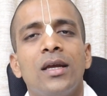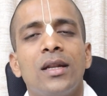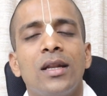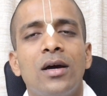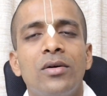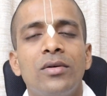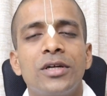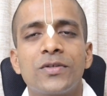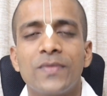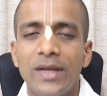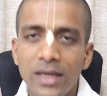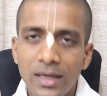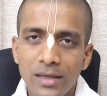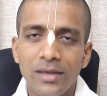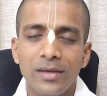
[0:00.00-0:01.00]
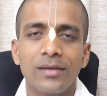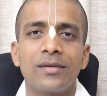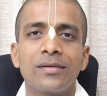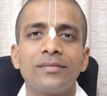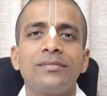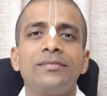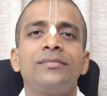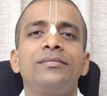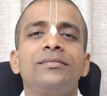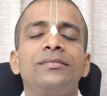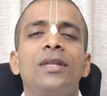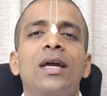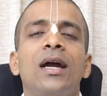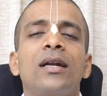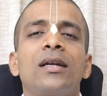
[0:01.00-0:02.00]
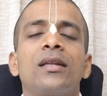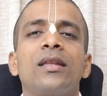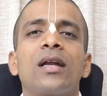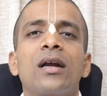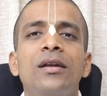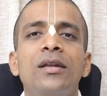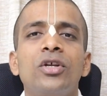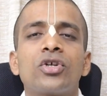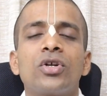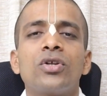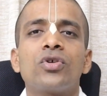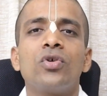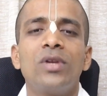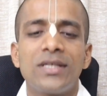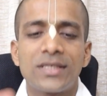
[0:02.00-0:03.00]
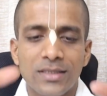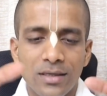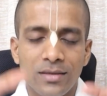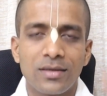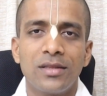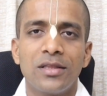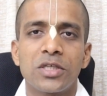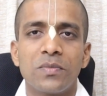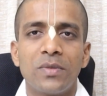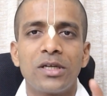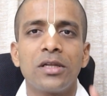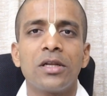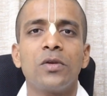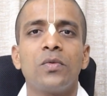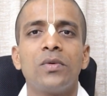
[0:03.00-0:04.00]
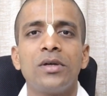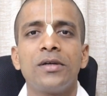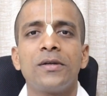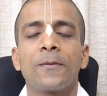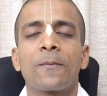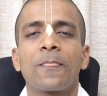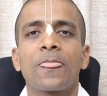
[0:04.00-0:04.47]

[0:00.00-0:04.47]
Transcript: Now, it's very clear that the conditioned soul is stuck in this material world.